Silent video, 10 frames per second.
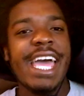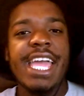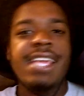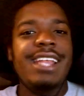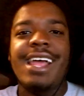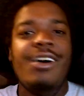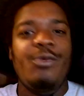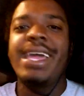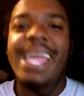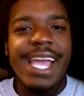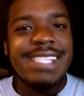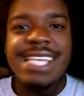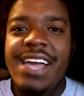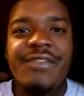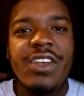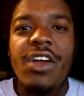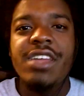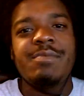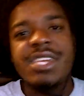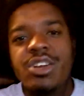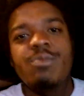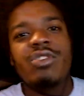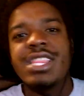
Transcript: like you know, we ain't got time for the argument no more.